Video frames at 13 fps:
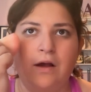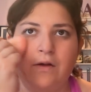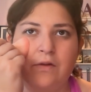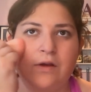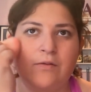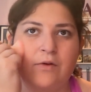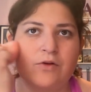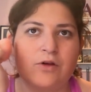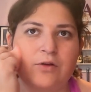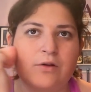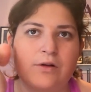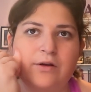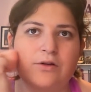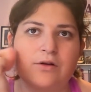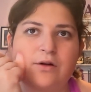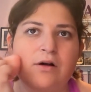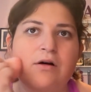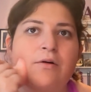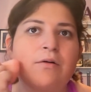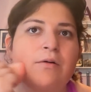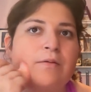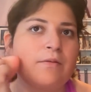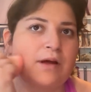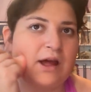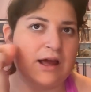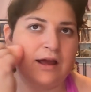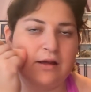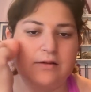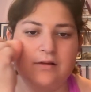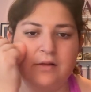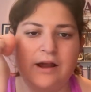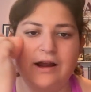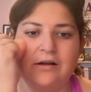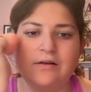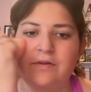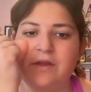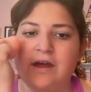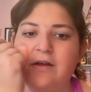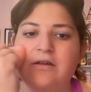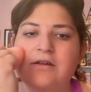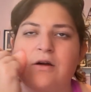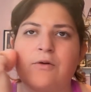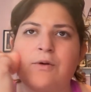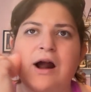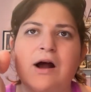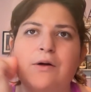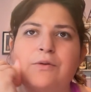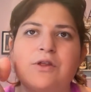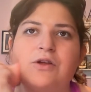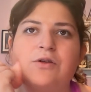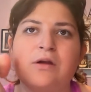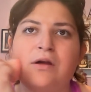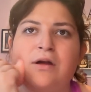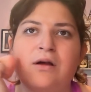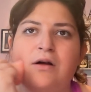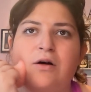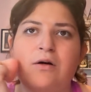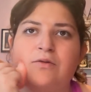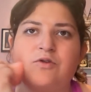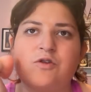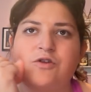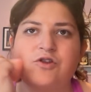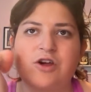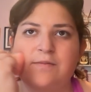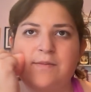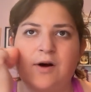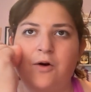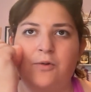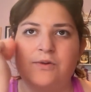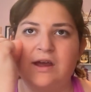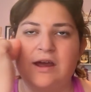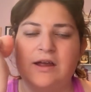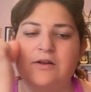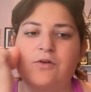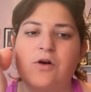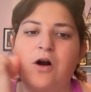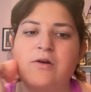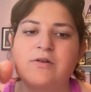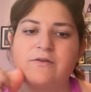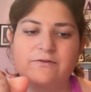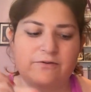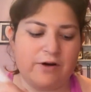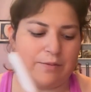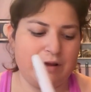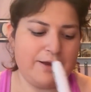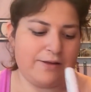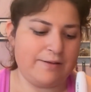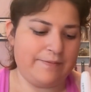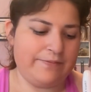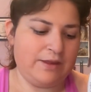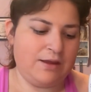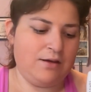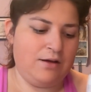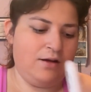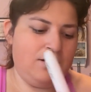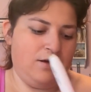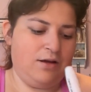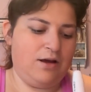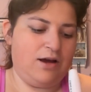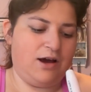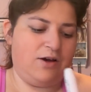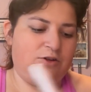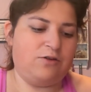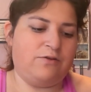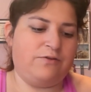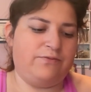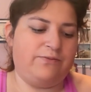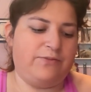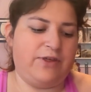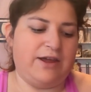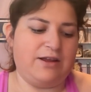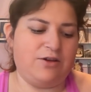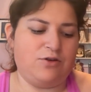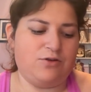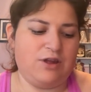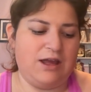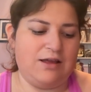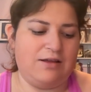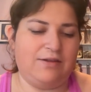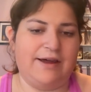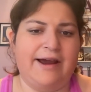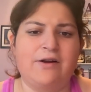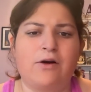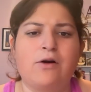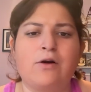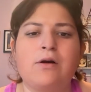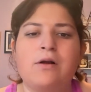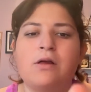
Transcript: And then we're just going to go in like this around the cheekbone and across from it. I also think using a lighter